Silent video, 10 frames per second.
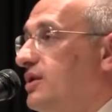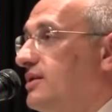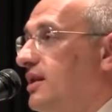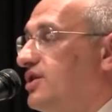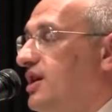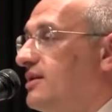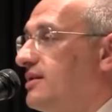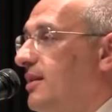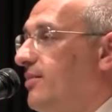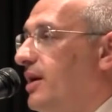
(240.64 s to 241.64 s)
a woman,
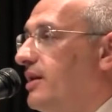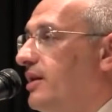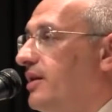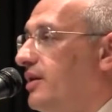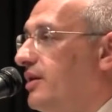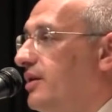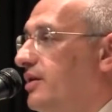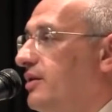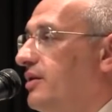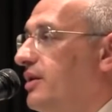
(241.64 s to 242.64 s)
man
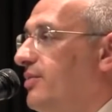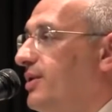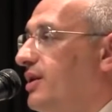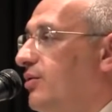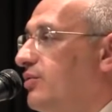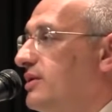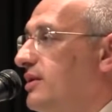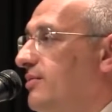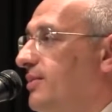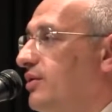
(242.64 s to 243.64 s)
and man, they can
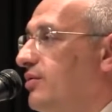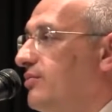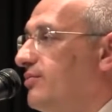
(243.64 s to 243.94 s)
fight.